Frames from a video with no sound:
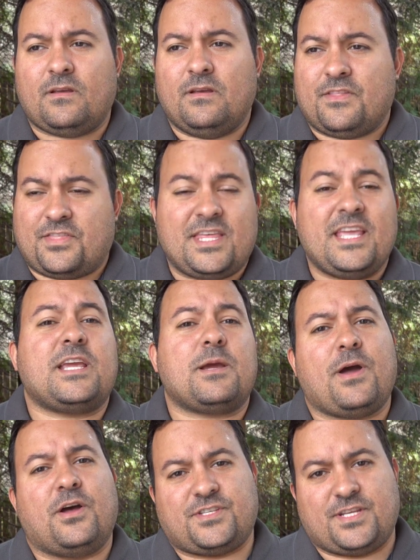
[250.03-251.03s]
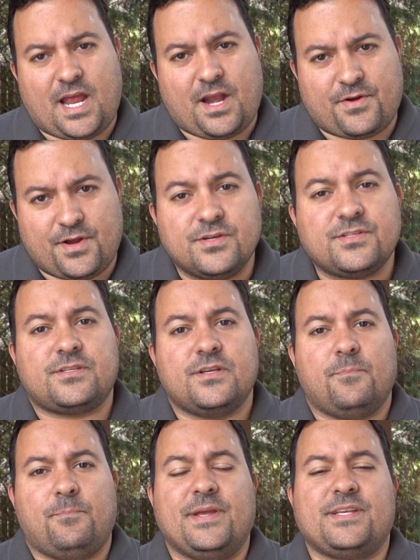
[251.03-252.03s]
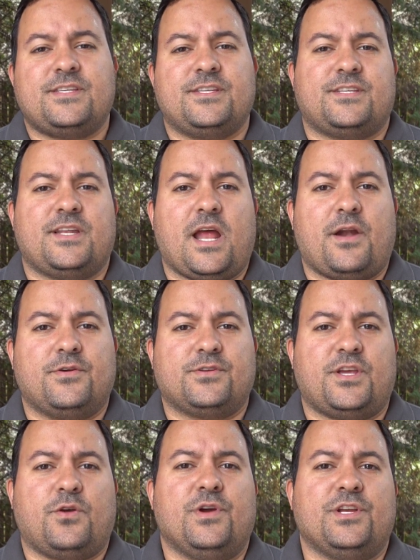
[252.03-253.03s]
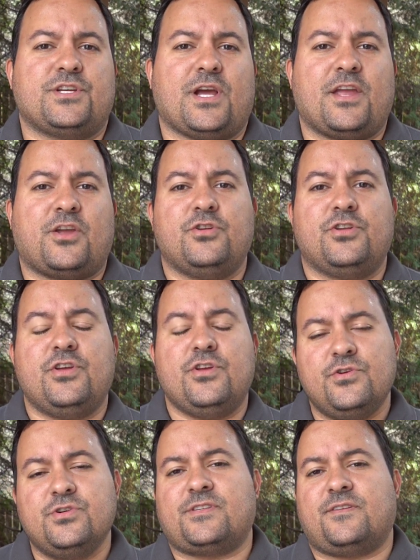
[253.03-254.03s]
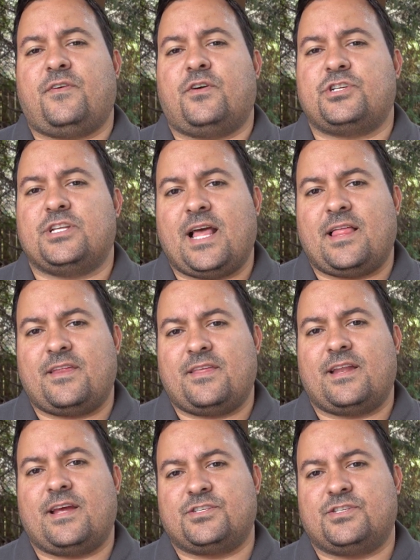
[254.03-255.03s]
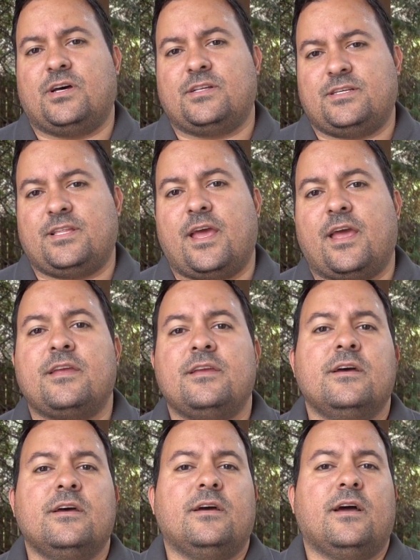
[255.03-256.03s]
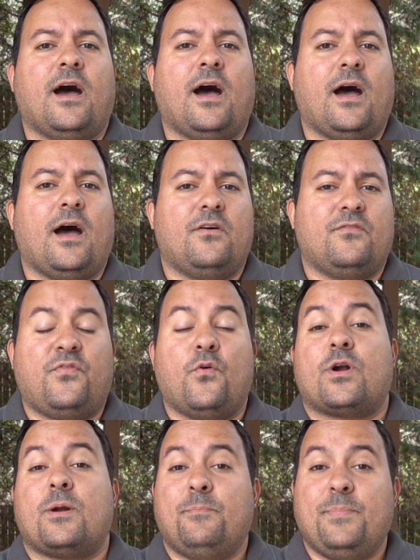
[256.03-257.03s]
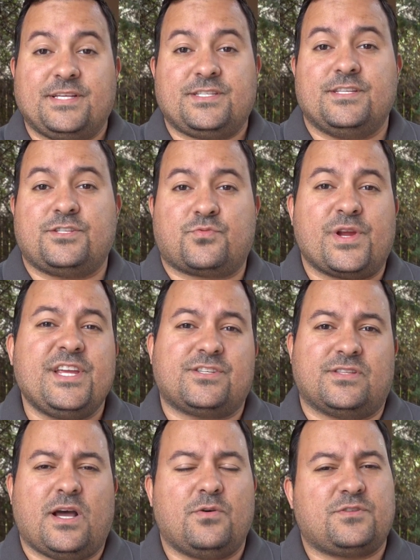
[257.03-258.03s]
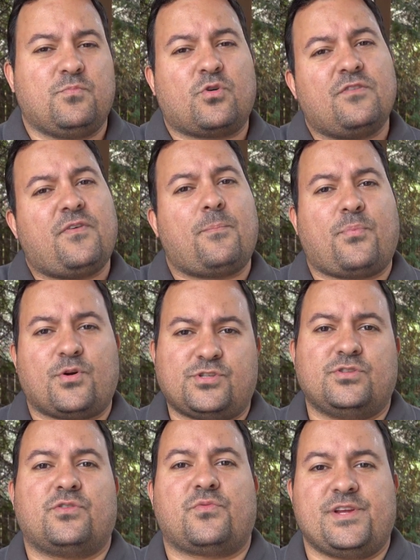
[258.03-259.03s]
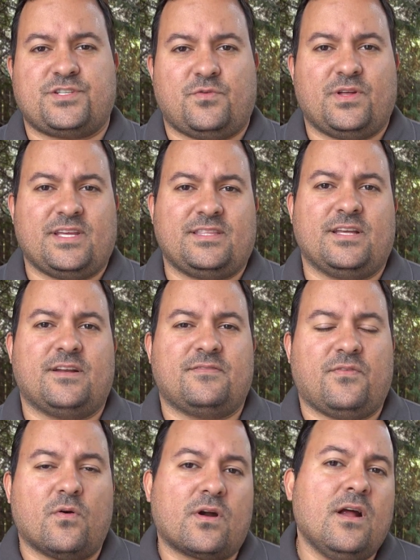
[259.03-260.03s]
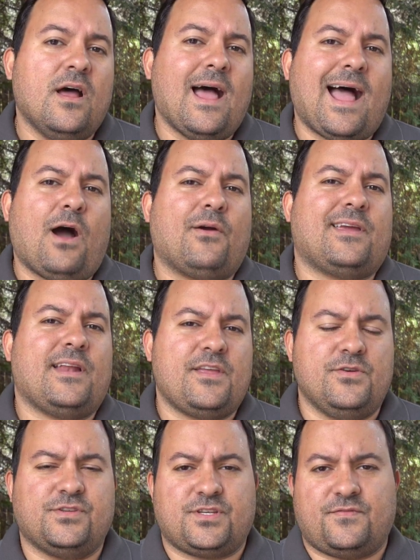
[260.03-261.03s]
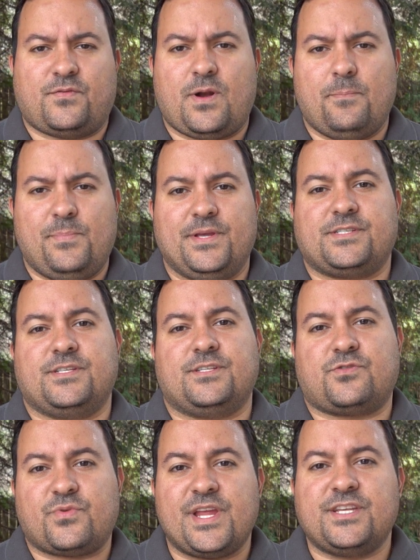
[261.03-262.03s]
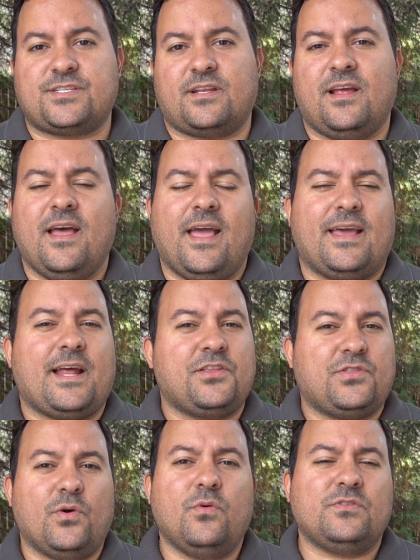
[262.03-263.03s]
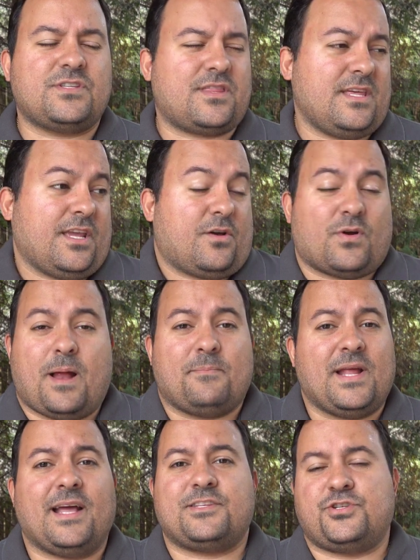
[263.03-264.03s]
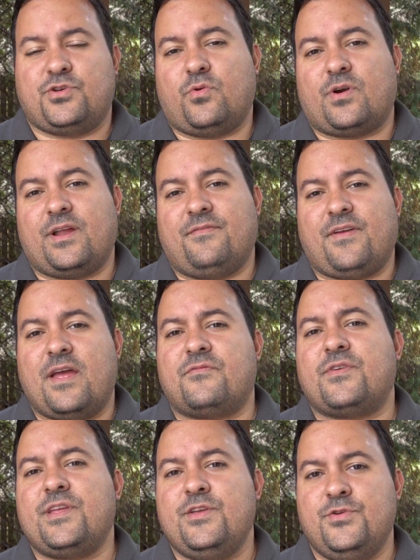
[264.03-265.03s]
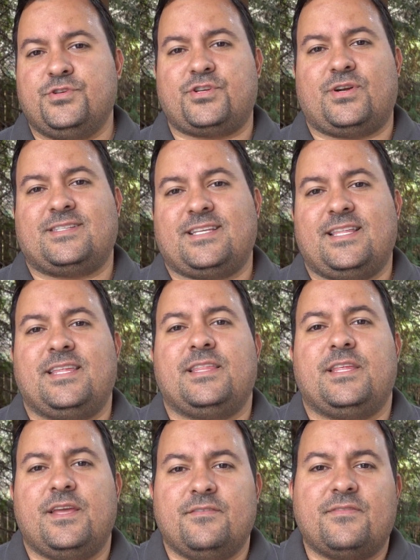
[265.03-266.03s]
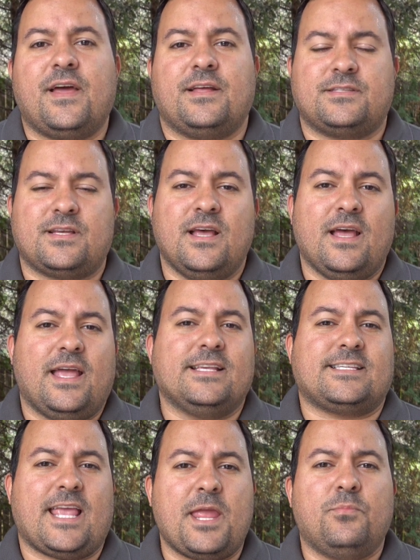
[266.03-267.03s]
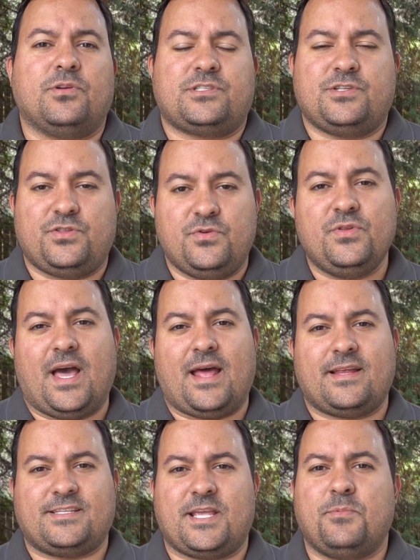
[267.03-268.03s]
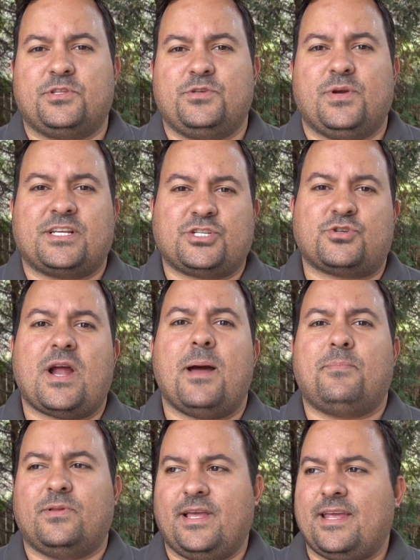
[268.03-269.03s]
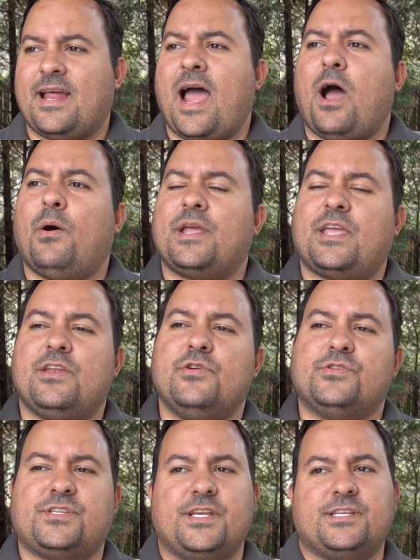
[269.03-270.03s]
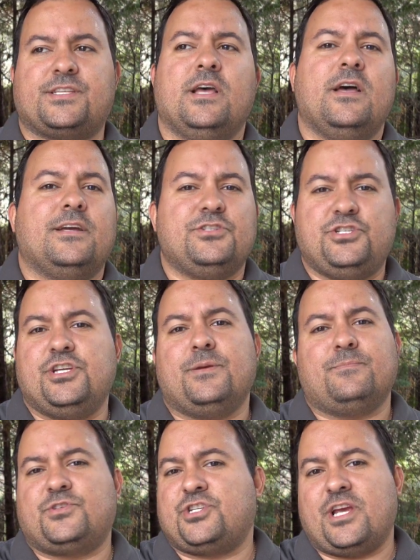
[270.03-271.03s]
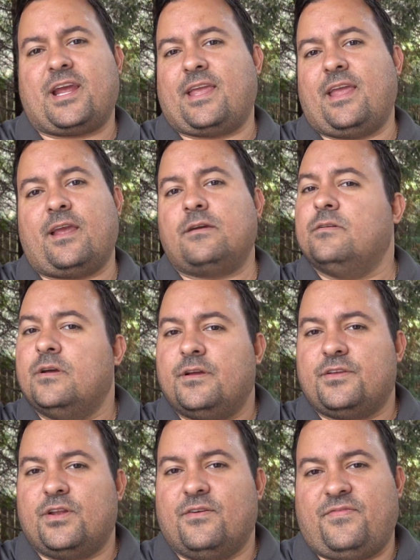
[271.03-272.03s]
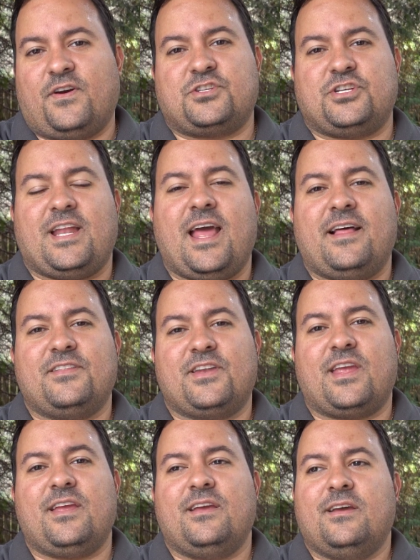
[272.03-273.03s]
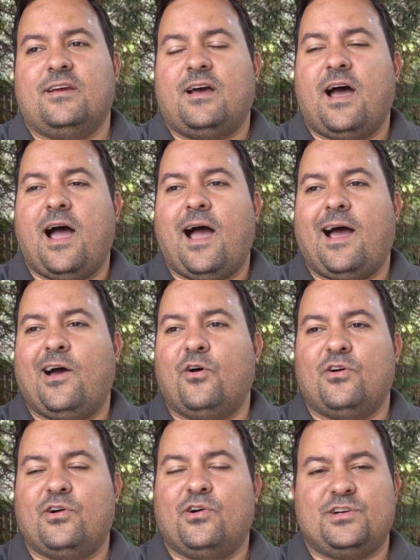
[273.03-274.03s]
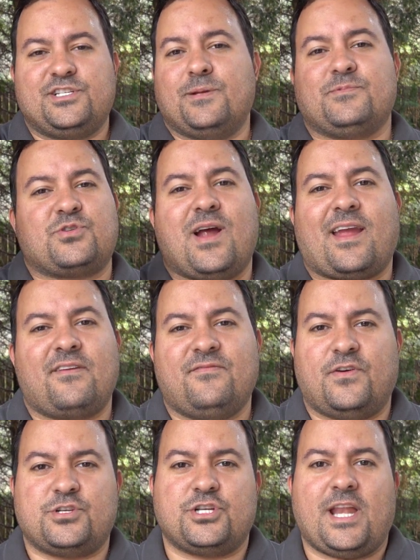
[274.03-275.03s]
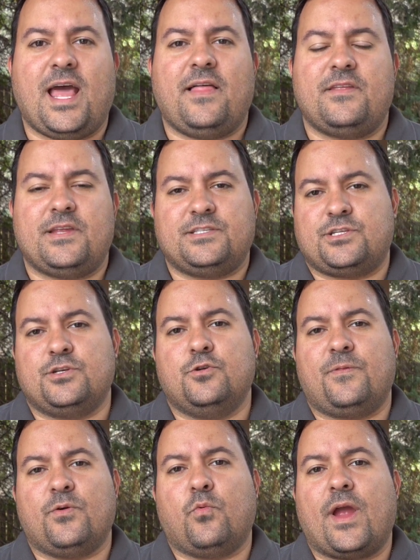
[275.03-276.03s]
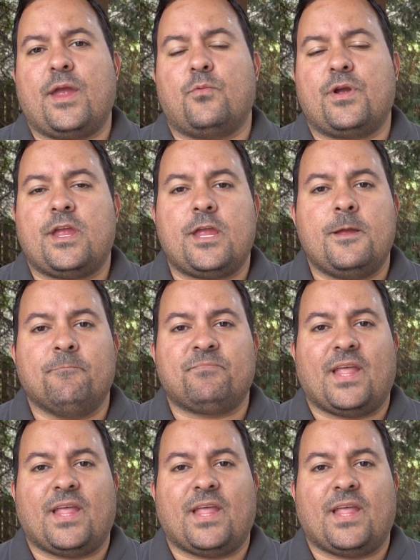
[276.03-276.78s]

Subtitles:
think about scenarios, business scenarios in which I could use the functionality that I saw today for a business reason. That was more of a personal reason what I did it for. How can I use it for a business reason? And I don't think, or I'm not sure if every user attending the event is able to do that. It's able to extrapolate how I can use this gym checking, functionality or gym tracking functionality to the way we,